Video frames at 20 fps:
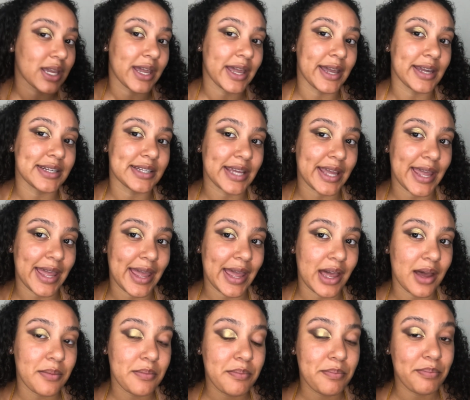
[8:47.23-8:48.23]
And I
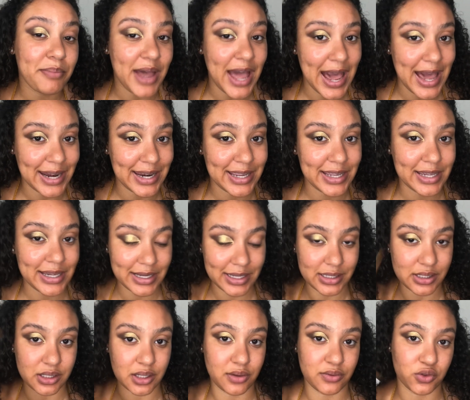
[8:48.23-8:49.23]
am patting it
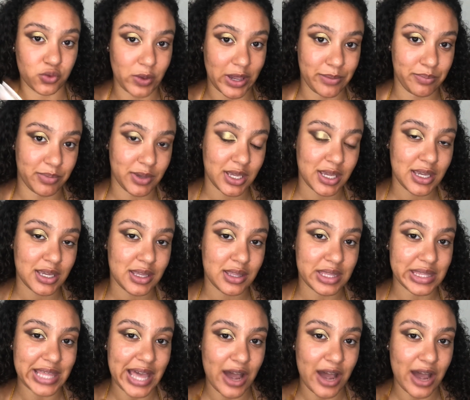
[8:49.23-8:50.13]
instead of swiping it,